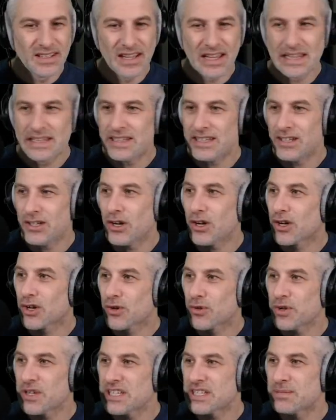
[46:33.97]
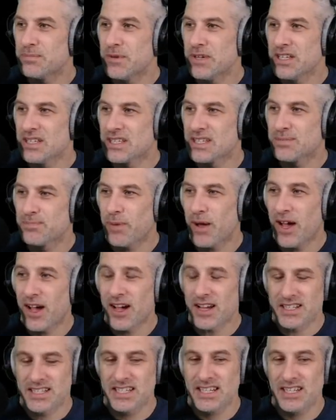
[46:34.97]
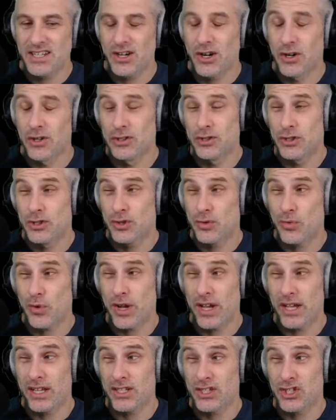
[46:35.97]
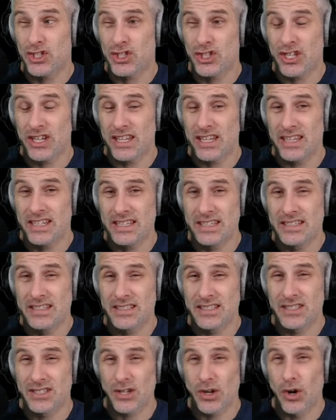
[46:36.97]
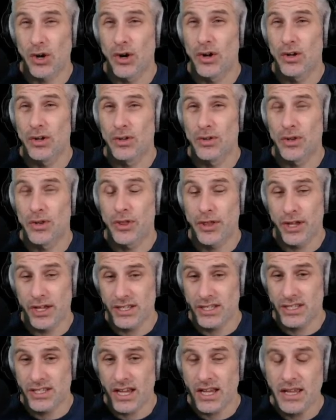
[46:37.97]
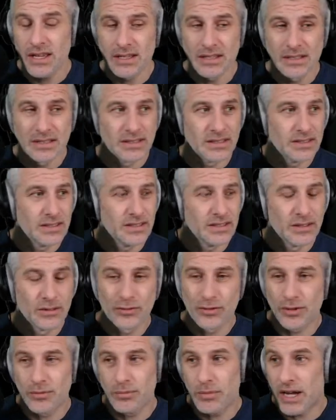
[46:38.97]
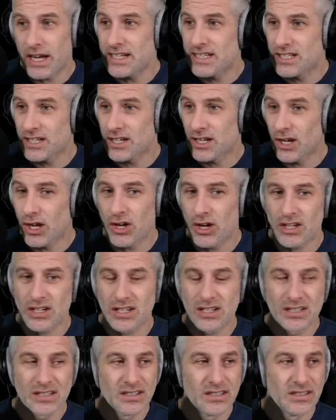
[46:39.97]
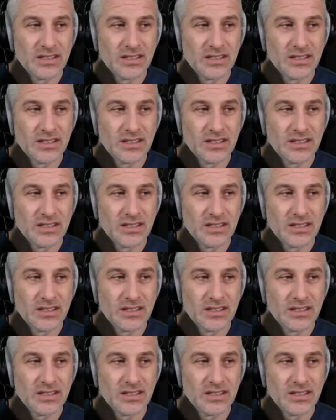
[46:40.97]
And then our Christmas party on Twitch is on Thursday from 8 o'clock.